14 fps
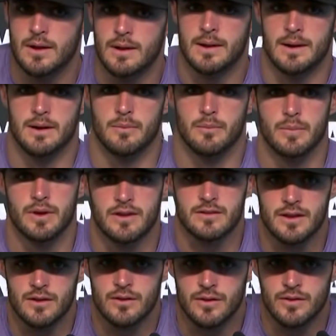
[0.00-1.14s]
um, because
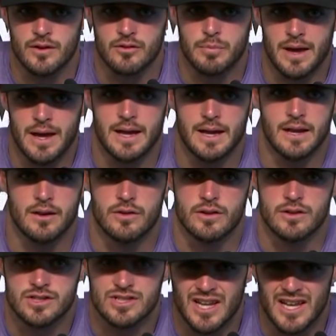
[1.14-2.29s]
I know that there's pain, I know
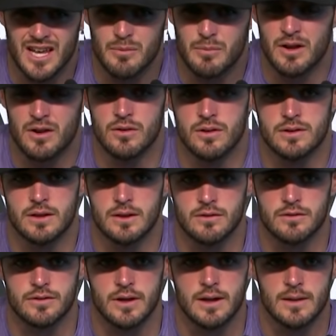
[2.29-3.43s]
there's shame, I know that
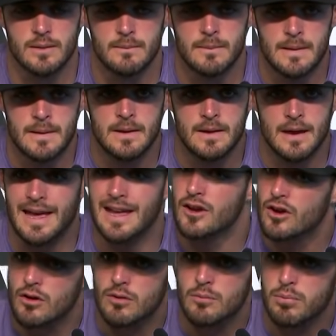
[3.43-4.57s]
there's uh,
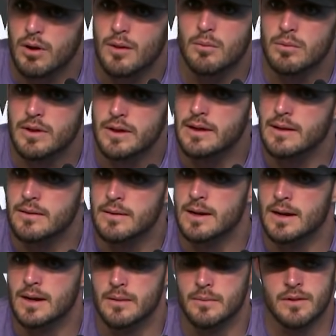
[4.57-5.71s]
anger, probably
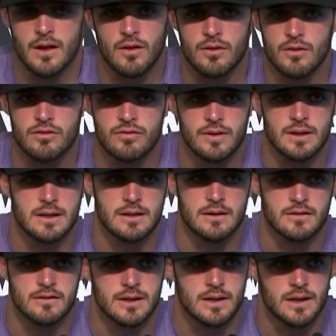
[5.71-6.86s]
uh, all those
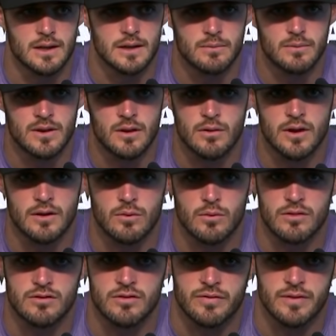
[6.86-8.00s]
feelings that uh, that no one ever
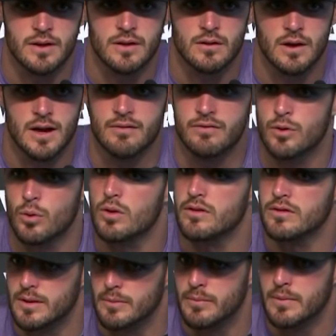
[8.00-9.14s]
wants to feel or have
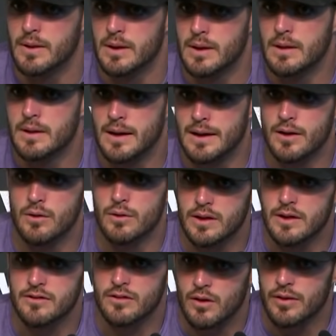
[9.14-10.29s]
towards them. I know that
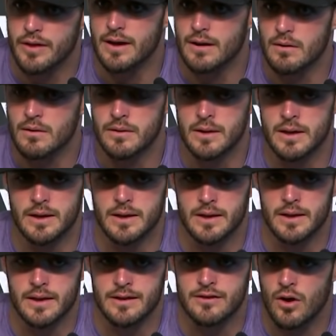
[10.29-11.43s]
it's all there, and
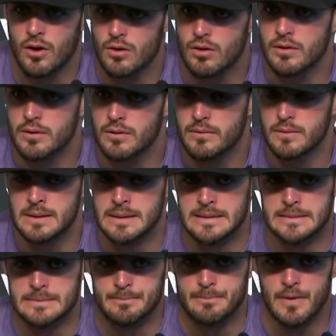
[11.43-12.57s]
uh, that's hard.
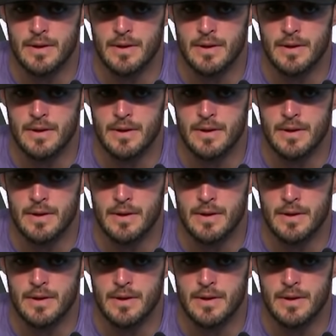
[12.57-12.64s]
Um,